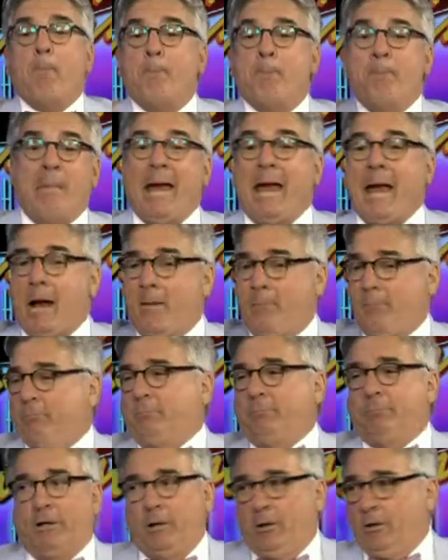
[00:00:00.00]
bam,
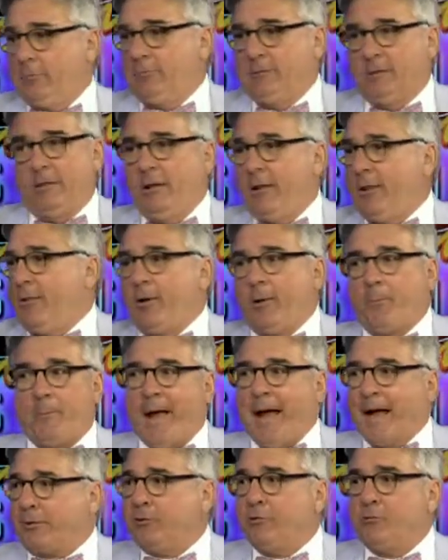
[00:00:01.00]
you know, they're
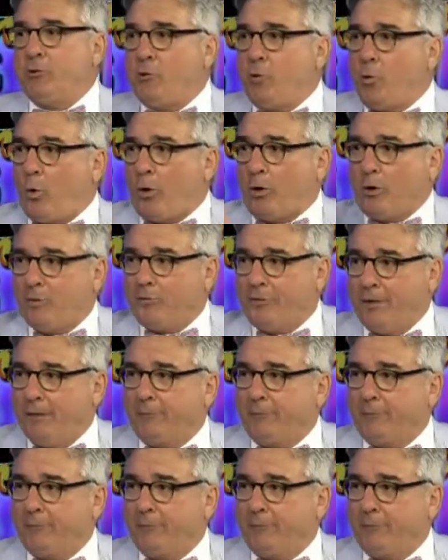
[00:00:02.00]
back to New York or San